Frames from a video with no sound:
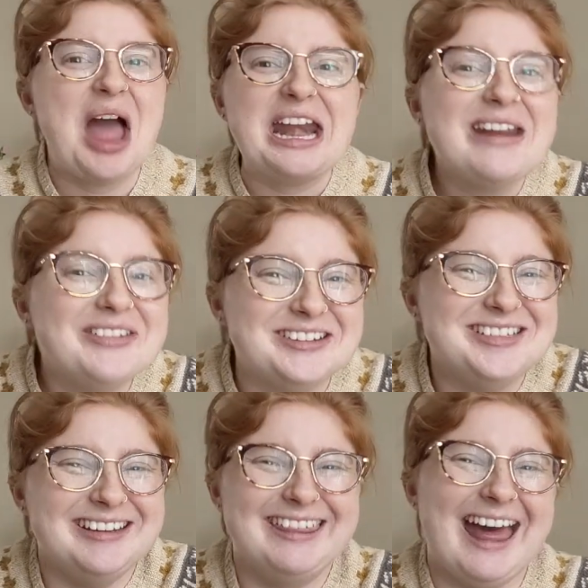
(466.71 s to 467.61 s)
I never
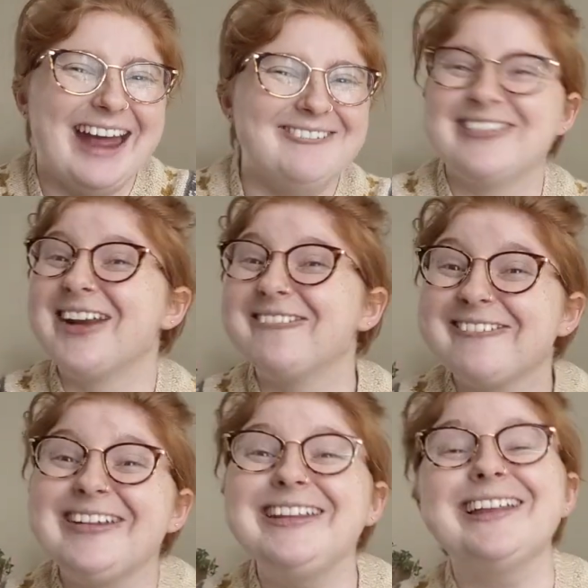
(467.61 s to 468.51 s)
do that, but I
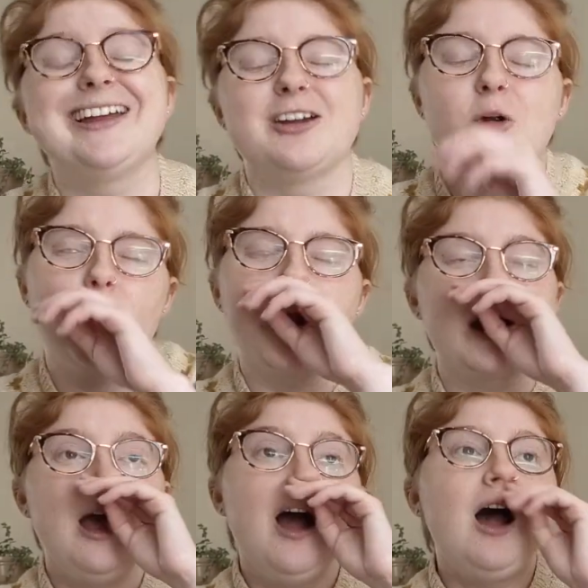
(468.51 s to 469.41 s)
really like her work.